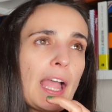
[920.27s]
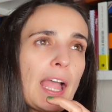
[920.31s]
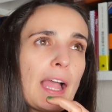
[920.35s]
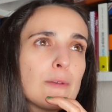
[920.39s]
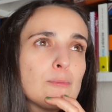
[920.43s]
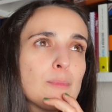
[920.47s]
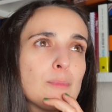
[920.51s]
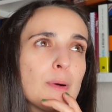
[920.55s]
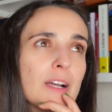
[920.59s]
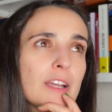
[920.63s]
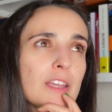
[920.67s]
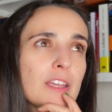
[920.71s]

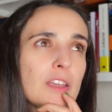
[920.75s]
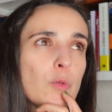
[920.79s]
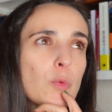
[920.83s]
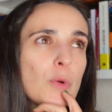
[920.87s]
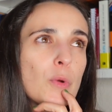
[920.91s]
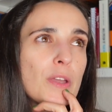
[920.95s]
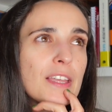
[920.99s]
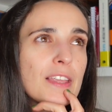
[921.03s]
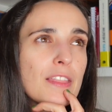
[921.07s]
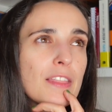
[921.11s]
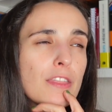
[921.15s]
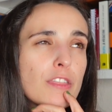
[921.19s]
By
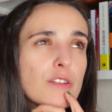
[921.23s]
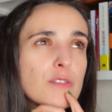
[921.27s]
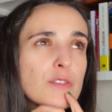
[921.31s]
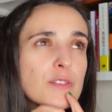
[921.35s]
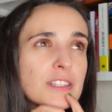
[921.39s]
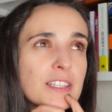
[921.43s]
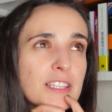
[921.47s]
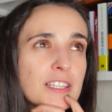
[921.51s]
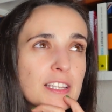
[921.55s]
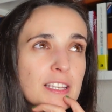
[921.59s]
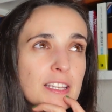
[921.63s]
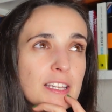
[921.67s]
week
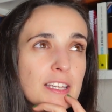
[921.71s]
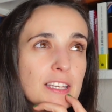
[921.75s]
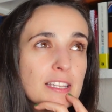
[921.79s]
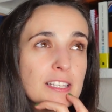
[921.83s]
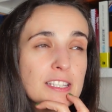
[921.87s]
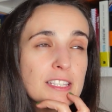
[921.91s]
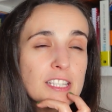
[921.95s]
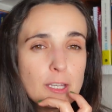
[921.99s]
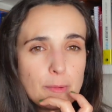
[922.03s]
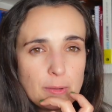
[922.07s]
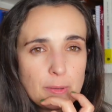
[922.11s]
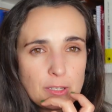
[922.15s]

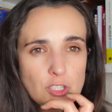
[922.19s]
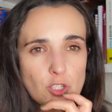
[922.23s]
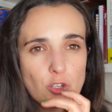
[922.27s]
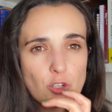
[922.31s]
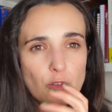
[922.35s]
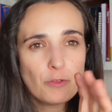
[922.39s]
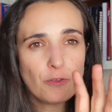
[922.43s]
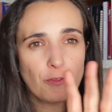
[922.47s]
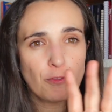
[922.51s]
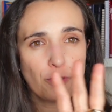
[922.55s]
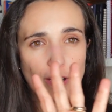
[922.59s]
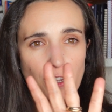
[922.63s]
37, so
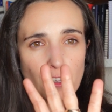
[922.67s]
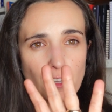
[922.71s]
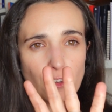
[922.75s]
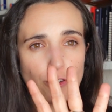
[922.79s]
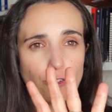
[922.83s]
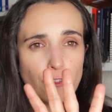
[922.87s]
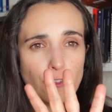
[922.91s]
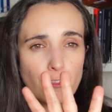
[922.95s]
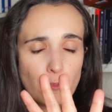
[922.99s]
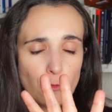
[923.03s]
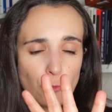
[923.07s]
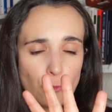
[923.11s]

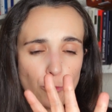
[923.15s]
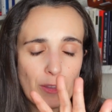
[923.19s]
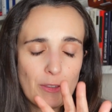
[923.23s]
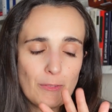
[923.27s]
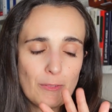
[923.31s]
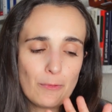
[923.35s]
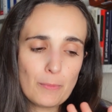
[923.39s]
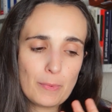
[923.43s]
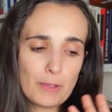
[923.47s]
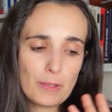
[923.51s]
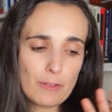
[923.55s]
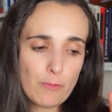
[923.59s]
5
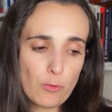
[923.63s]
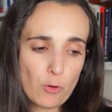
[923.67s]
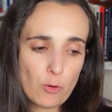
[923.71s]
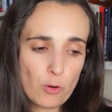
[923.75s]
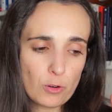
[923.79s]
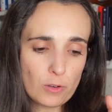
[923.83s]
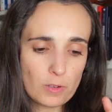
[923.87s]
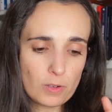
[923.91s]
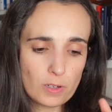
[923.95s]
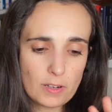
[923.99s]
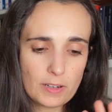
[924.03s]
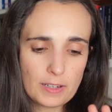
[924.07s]
weeks
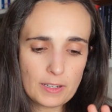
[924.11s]
before